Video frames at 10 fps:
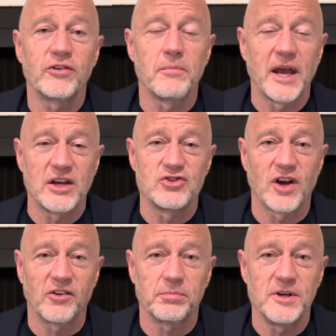to make
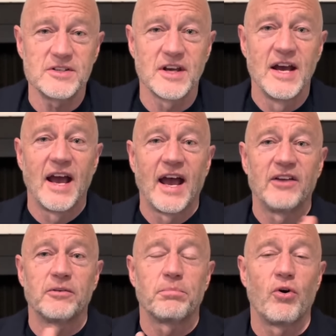adjustments,
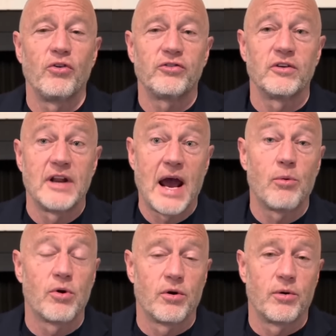as opposed to now we're